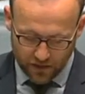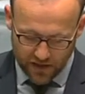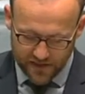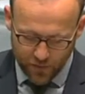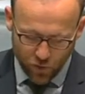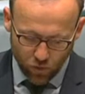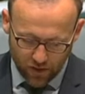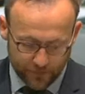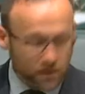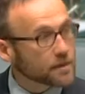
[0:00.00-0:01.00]
This bill
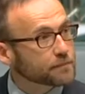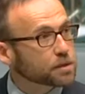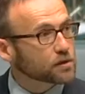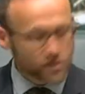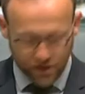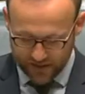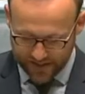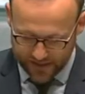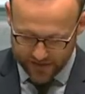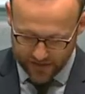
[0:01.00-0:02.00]
will implement pollution
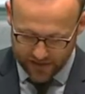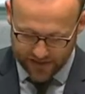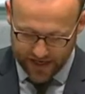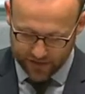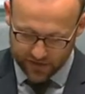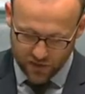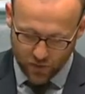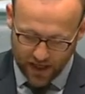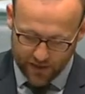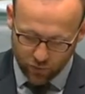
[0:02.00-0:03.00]
intensity standards to
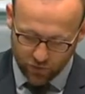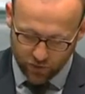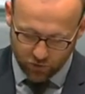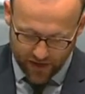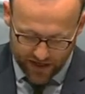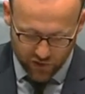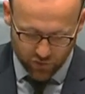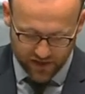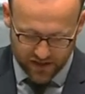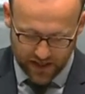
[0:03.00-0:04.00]
enable the
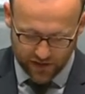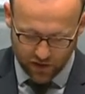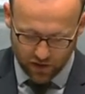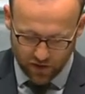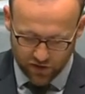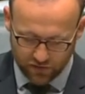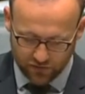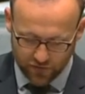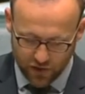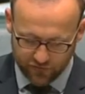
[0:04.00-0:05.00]
gradual stage closure
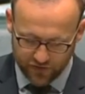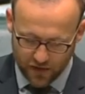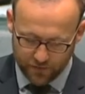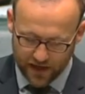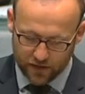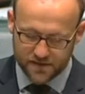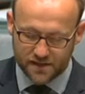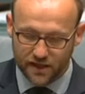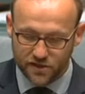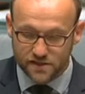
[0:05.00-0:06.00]
of coal-fired power
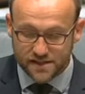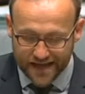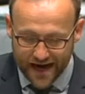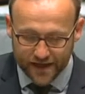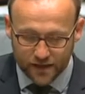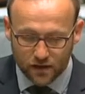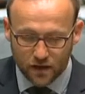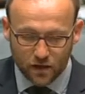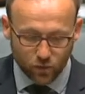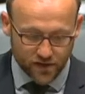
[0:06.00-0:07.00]
stations, starting
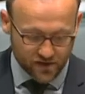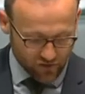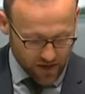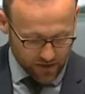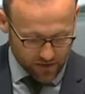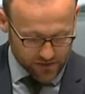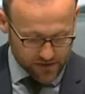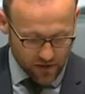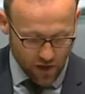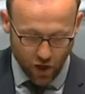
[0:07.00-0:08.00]
with
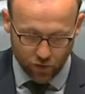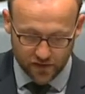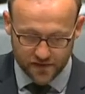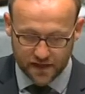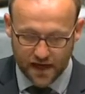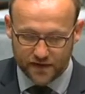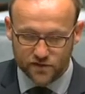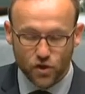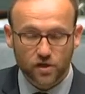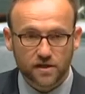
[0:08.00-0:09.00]
Australia's oldest and
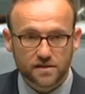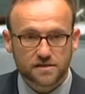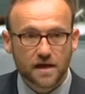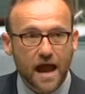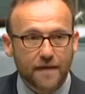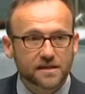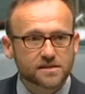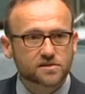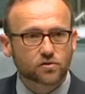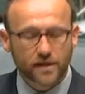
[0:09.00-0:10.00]
dirtiest. And
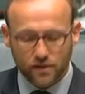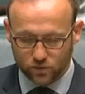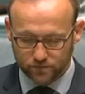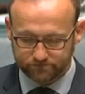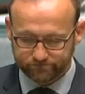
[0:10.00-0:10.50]
this is critical.